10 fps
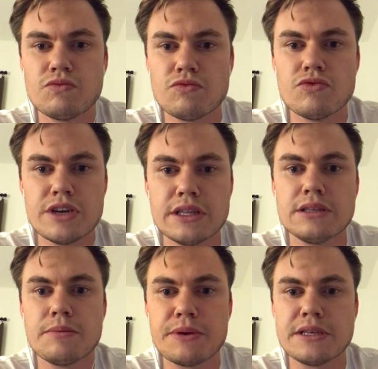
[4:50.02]
really
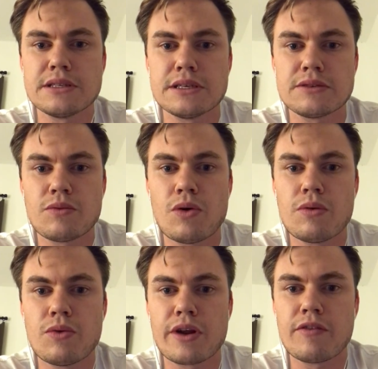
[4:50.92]
the bee's knees of
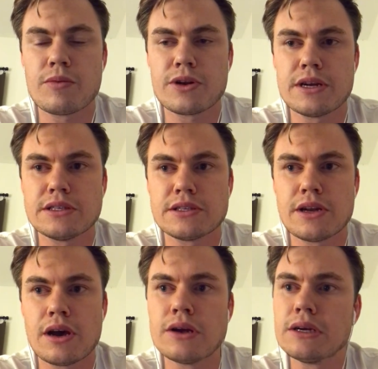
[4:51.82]
what everybody needs to
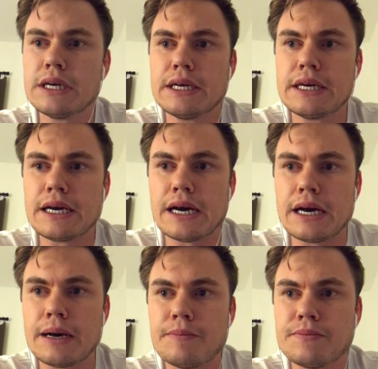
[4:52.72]
know.
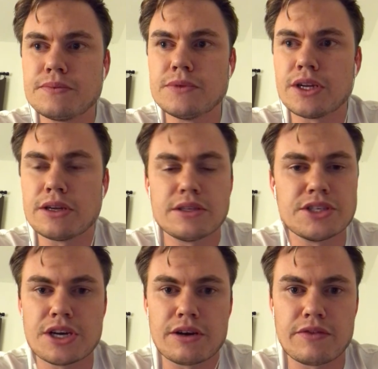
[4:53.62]

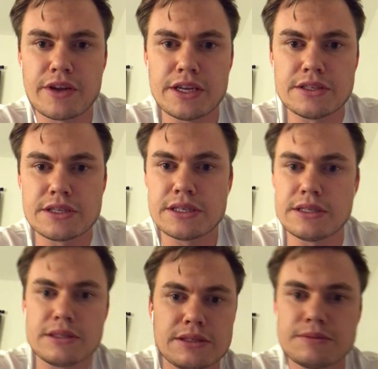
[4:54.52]
Degenerative knee
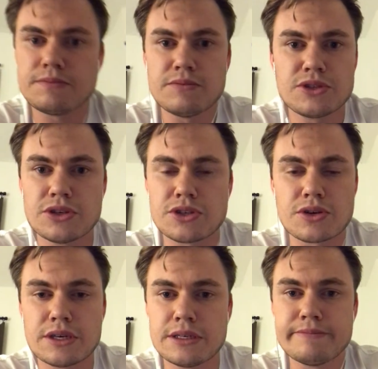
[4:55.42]
disease,
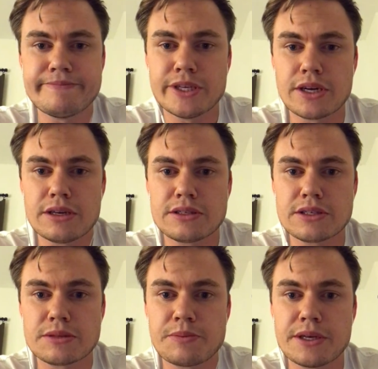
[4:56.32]
surgery. It's
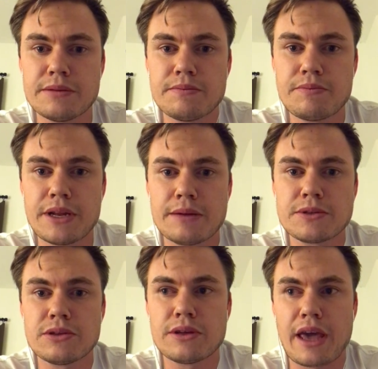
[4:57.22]
just been
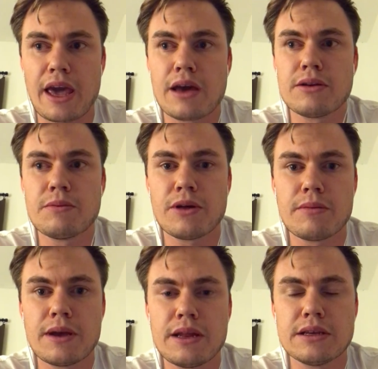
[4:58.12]
absolutely hounded by the
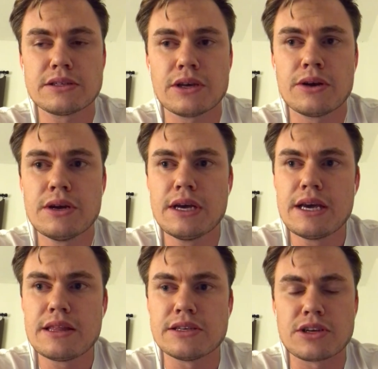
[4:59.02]
media. So
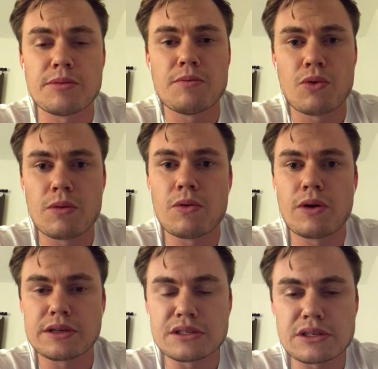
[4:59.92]
there's going to be more and
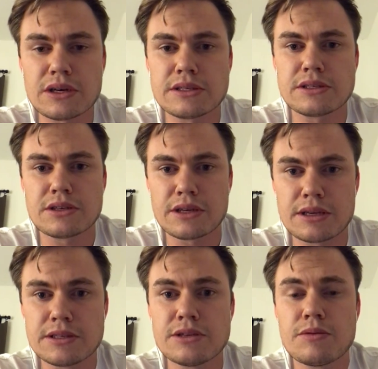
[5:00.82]
more exercise. It's going to
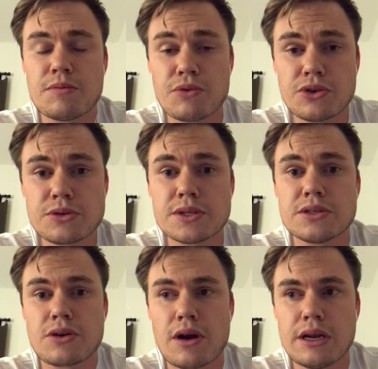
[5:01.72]
continue to be pushed, which
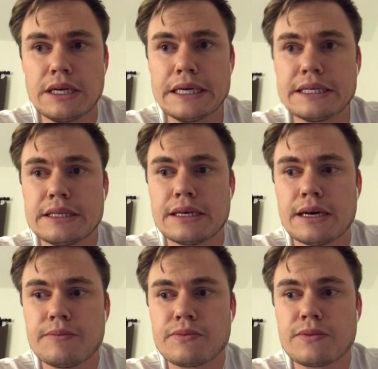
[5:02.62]
is great,
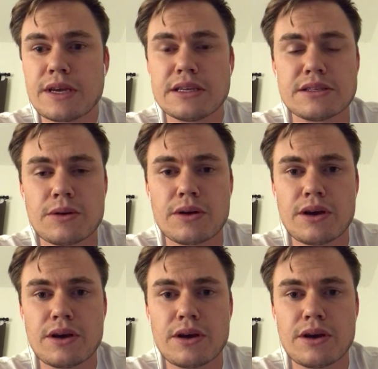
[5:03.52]
and keen to see where it